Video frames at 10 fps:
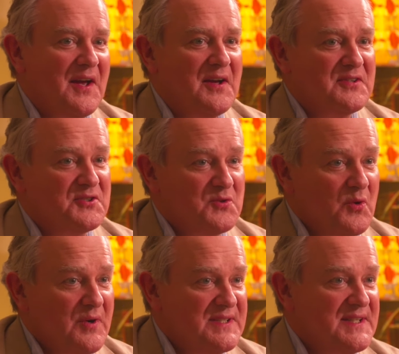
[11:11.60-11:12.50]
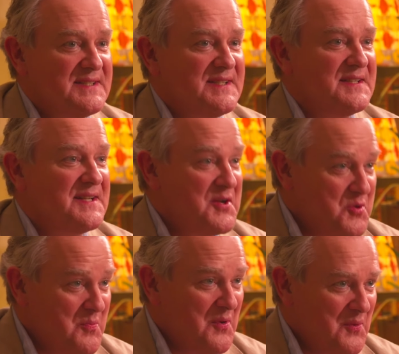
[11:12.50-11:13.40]
uh, stories is the
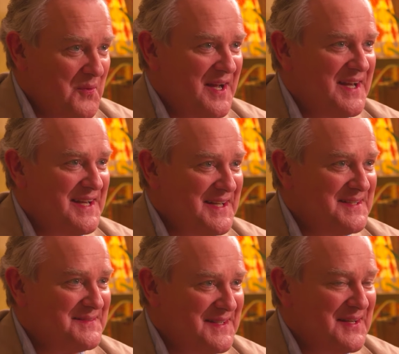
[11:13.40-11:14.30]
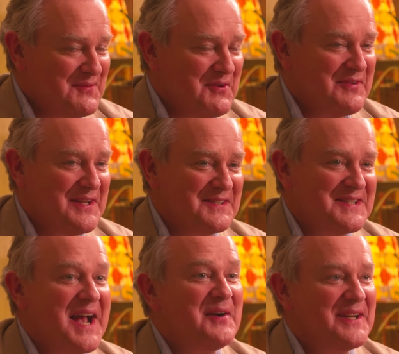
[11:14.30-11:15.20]
denouement where he, you know, reveals
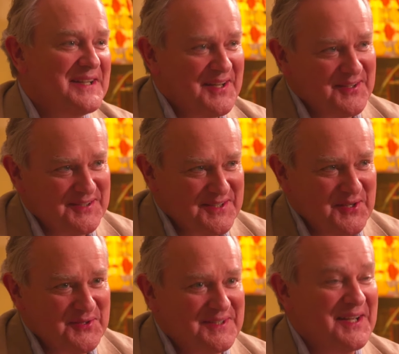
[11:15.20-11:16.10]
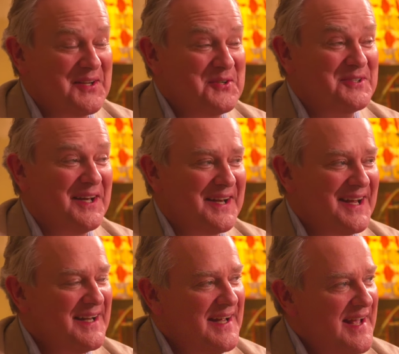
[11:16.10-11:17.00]
how he knows who who done
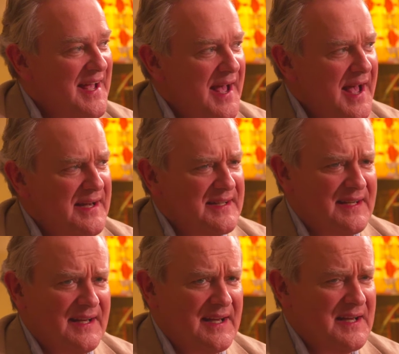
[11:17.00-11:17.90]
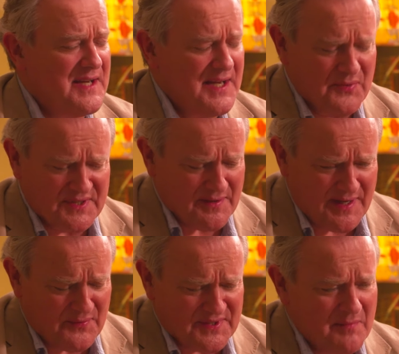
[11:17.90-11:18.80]
it, and he was a
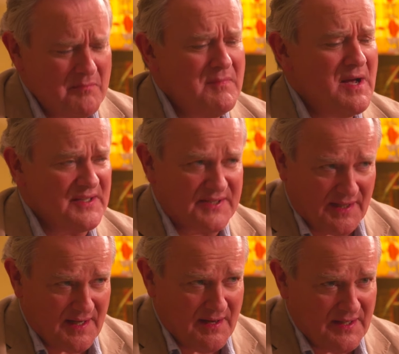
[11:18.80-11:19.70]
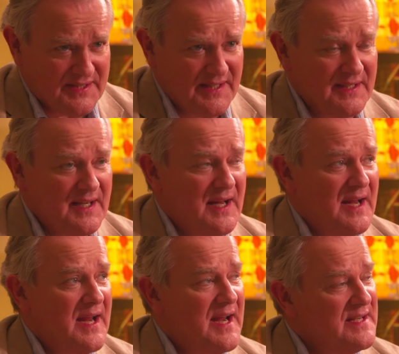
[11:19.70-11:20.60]
it was a masterclass in
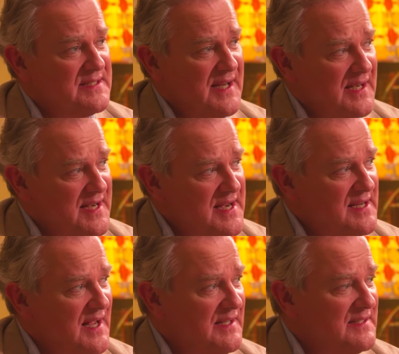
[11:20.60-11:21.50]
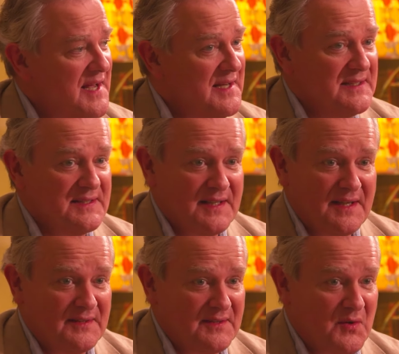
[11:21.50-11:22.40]
in technique and and
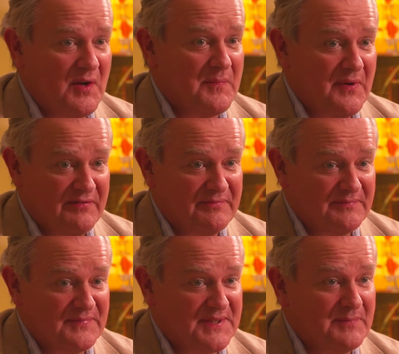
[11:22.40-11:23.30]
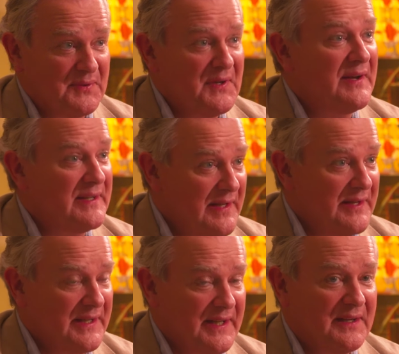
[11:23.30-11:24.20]
uh, quite apart from simple line
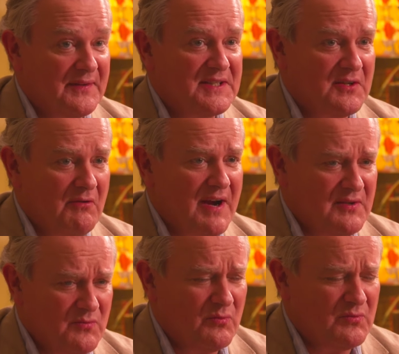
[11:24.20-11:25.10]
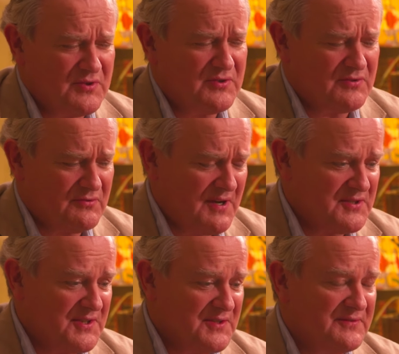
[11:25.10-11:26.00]
learning, you know these great
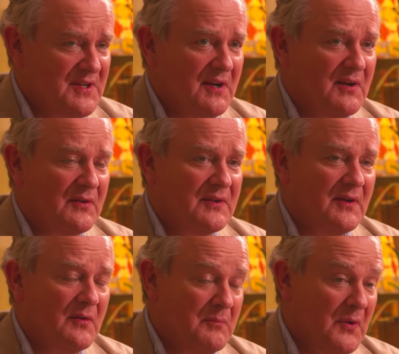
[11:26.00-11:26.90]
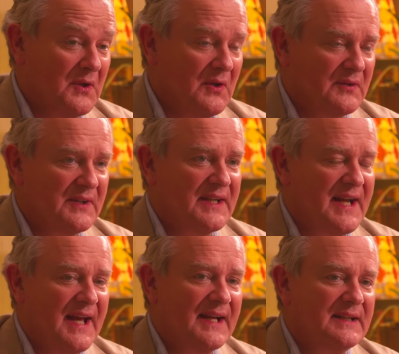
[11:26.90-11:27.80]
stretches of dialogue or monologue that he
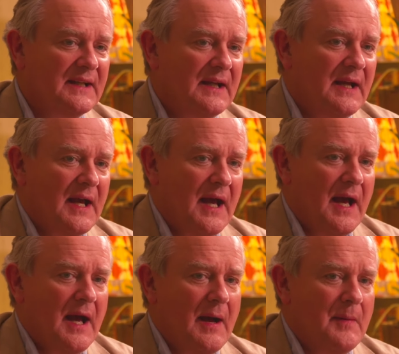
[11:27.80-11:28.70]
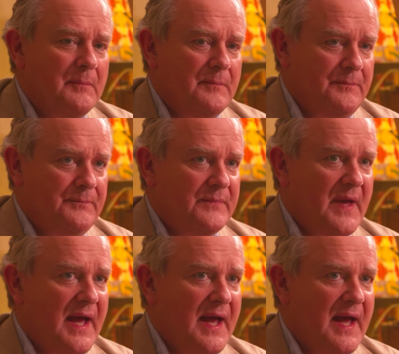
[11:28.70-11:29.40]
had. Um,